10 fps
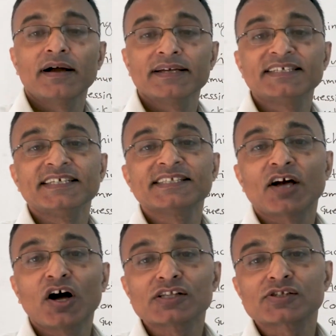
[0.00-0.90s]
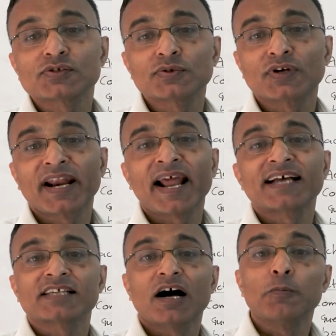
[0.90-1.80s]
It is also known
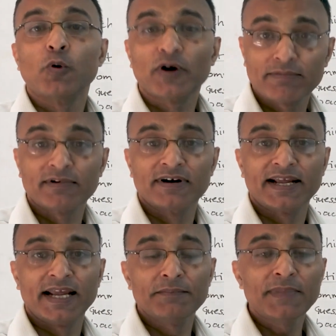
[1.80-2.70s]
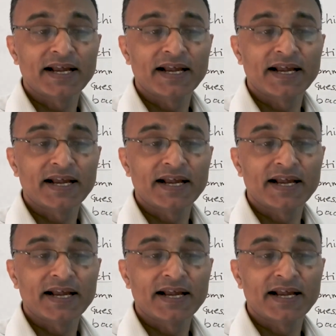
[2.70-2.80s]
as a vocabulary game,